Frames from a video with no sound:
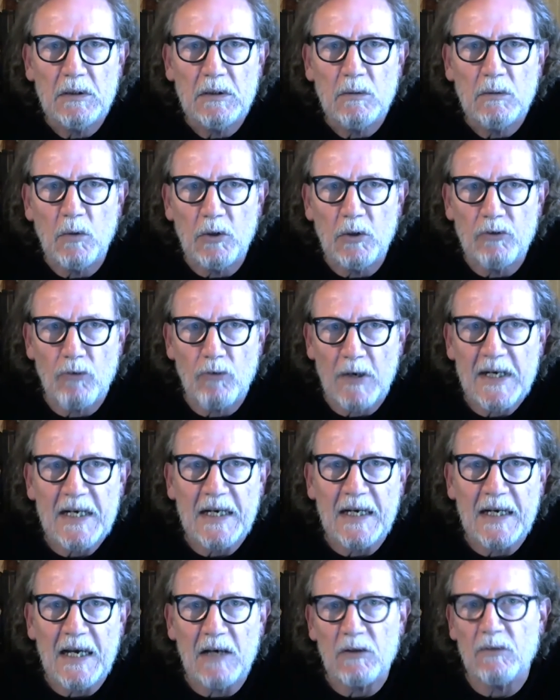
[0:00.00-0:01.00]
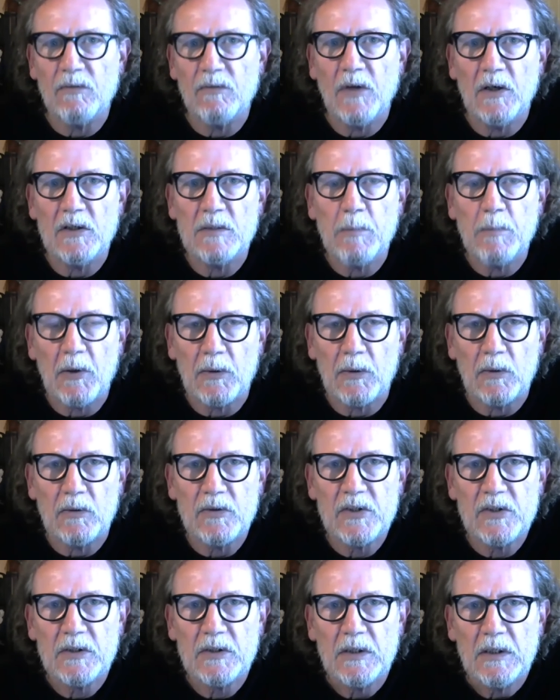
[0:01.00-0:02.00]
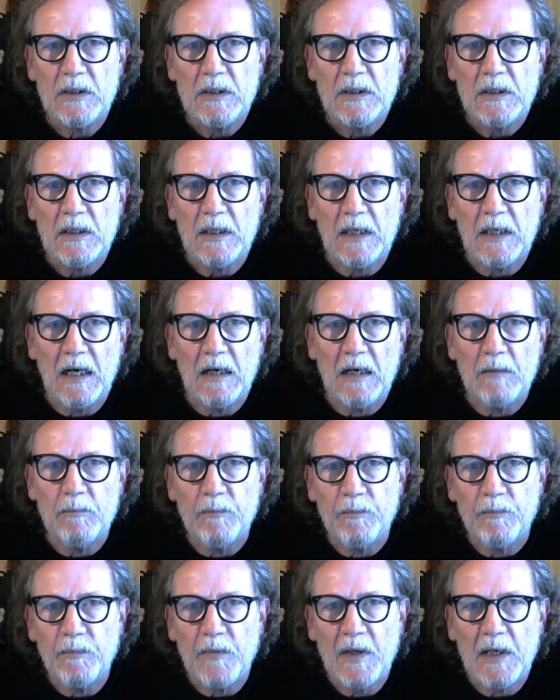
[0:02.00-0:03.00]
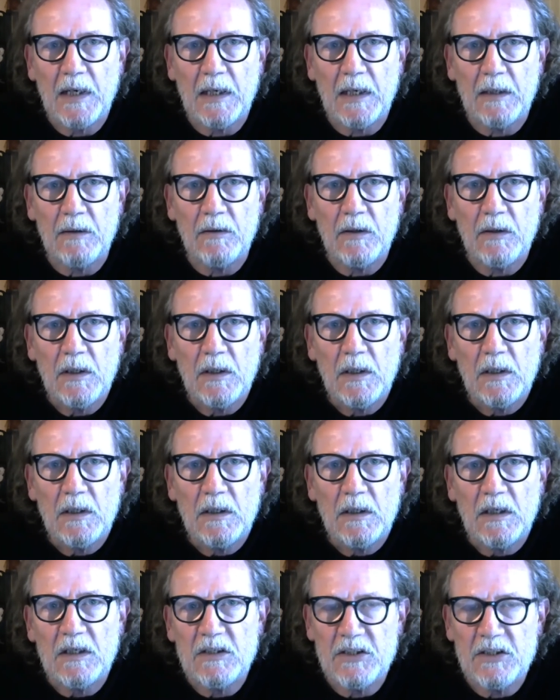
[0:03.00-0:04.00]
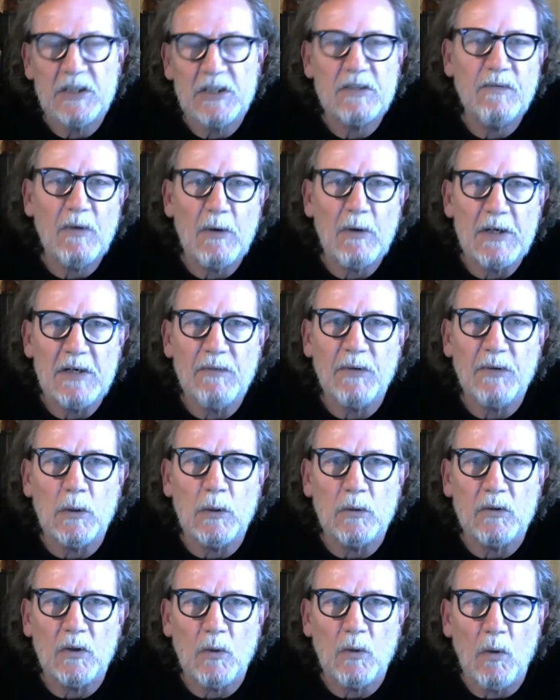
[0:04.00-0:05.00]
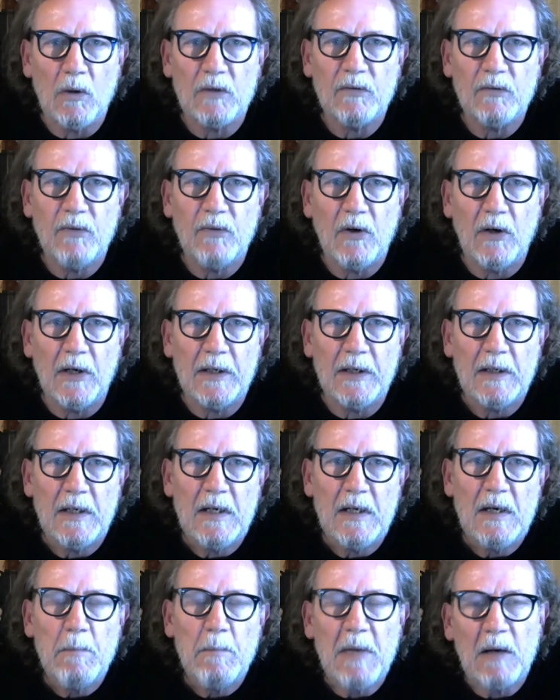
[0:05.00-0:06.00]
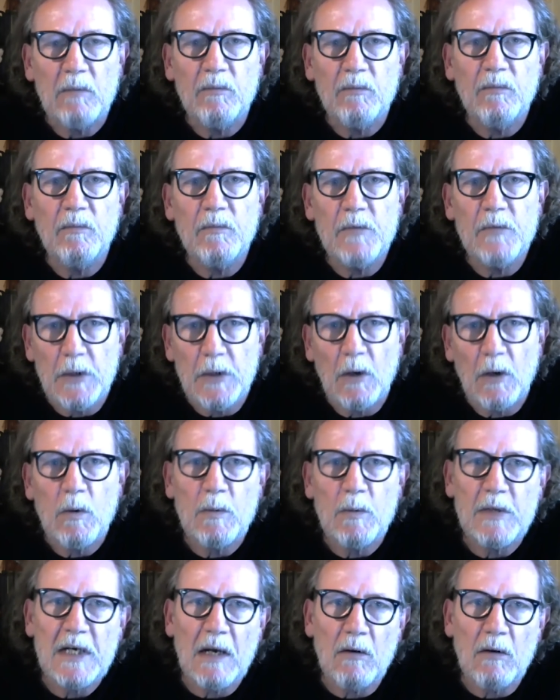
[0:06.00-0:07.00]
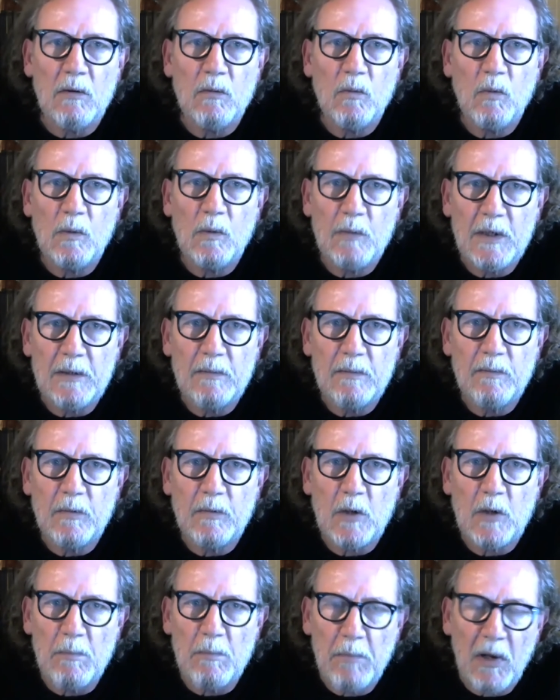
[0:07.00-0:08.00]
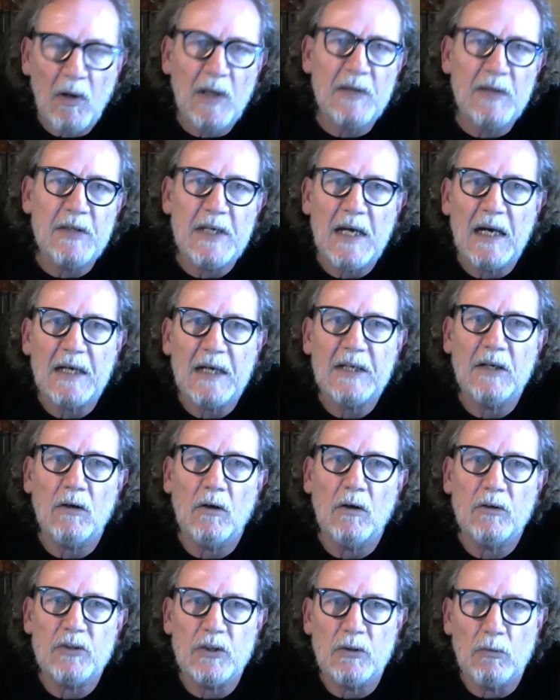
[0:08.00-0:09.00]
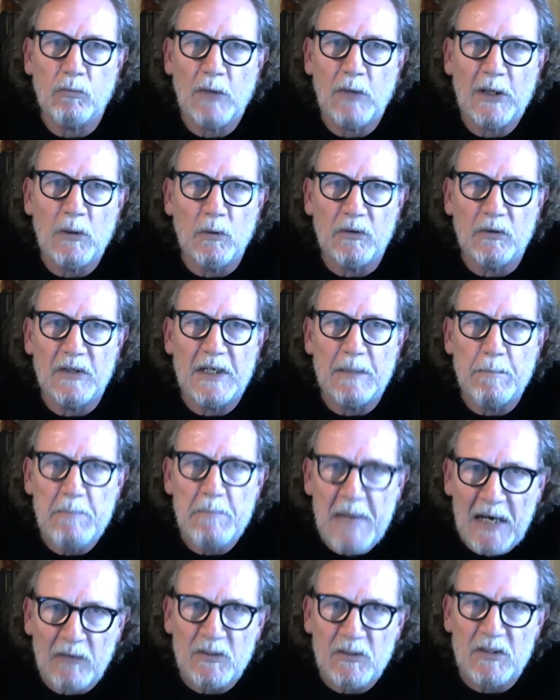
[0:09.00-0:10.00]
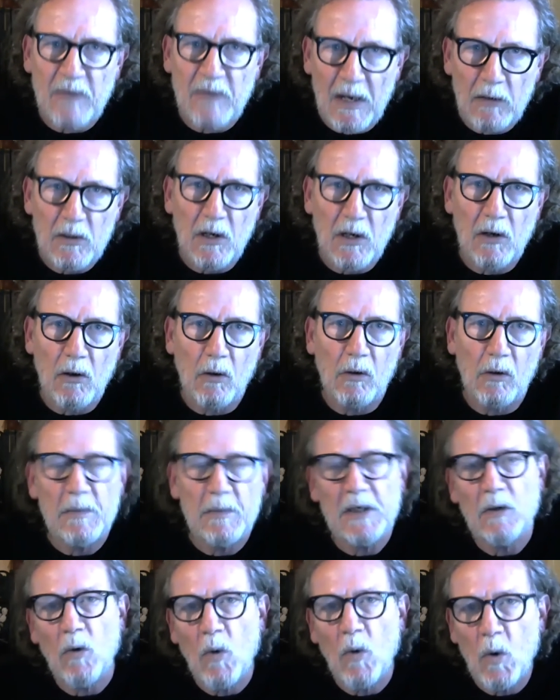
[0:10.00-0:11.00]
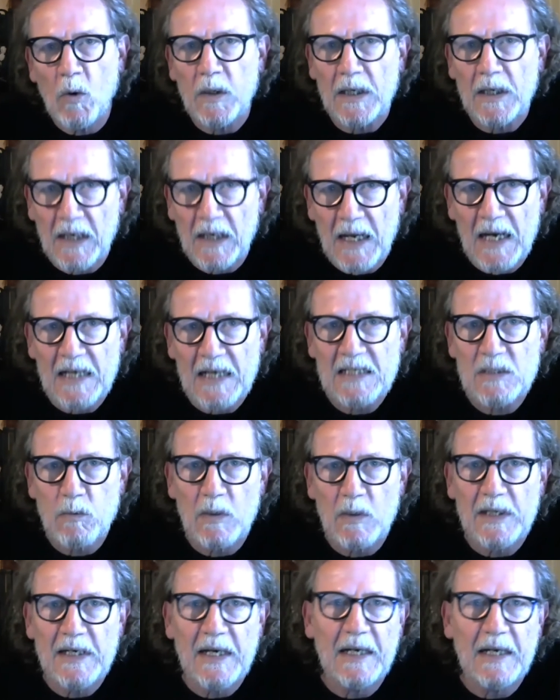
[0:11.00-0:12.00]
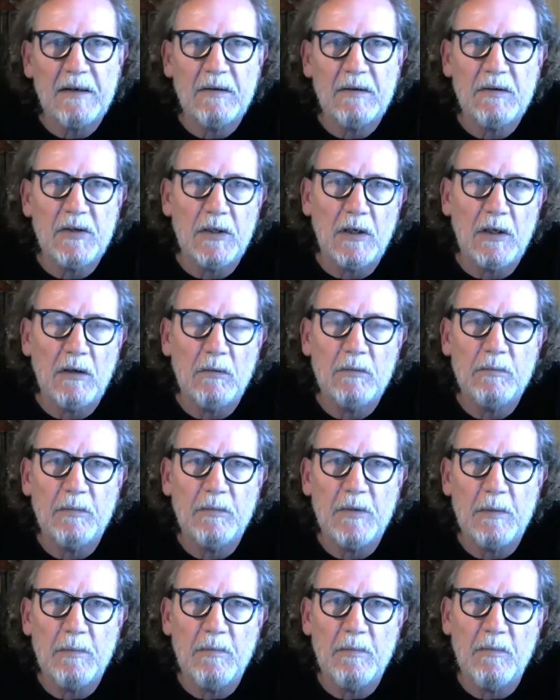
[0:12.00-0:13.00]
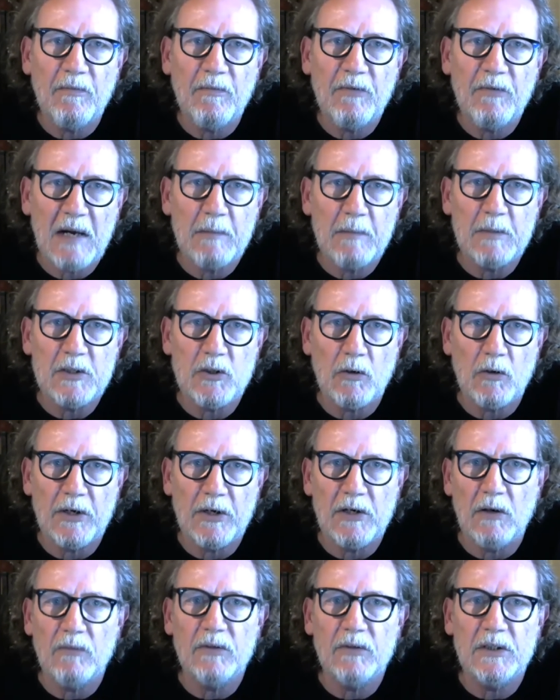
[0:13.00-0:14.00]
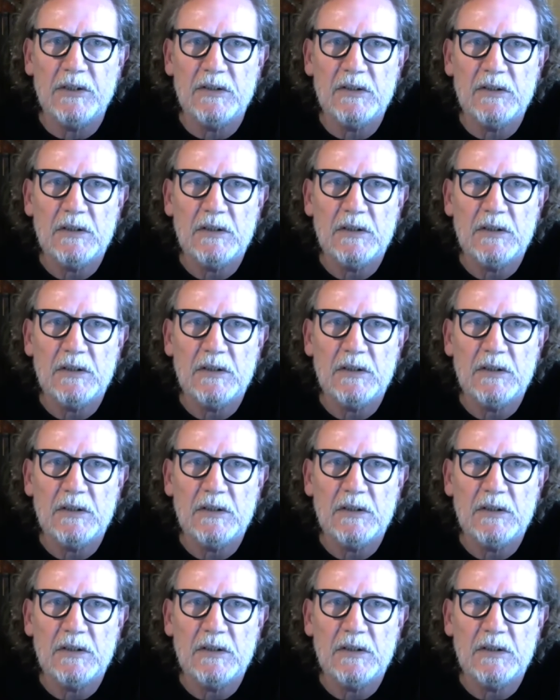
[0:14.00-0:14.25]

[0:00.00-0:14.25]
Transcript: drinking out of those bottles. And it's just very difficult to quantify. But, when we combine the archaeological record, the amounts of alcohol, I mean, all the glass we get, the far majority of it